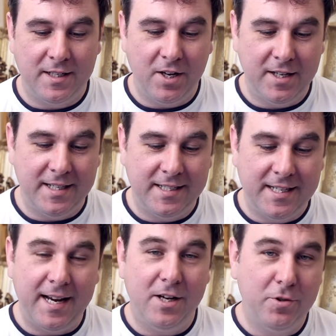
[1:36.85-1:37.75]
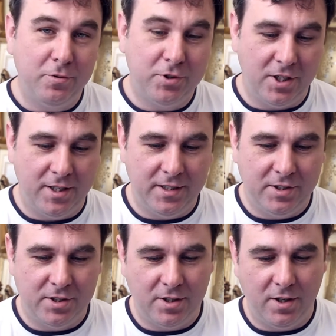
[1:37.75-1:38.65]
learning the technical
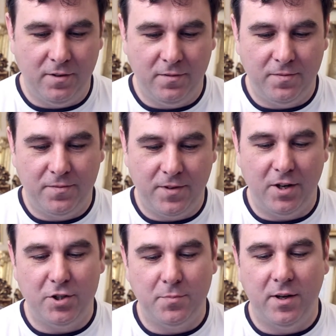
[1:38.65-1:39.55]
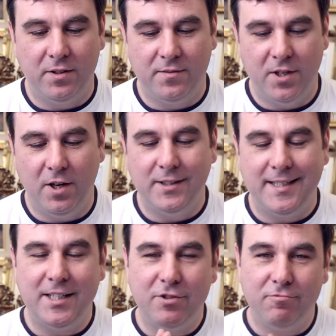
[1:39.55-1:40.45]
sides of large parts of the art,
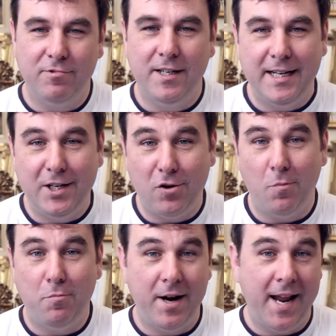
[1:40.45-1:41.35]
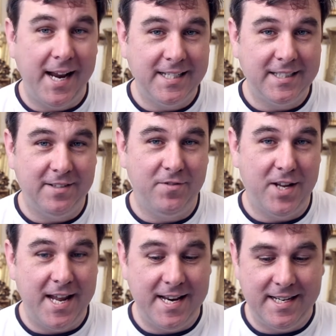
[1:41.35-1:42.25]
it's really comprehensive
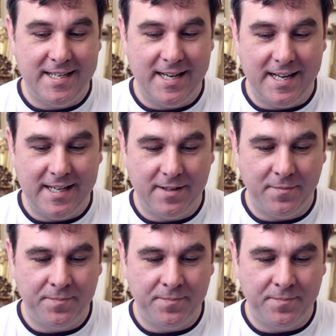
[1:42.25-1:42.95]
indeed.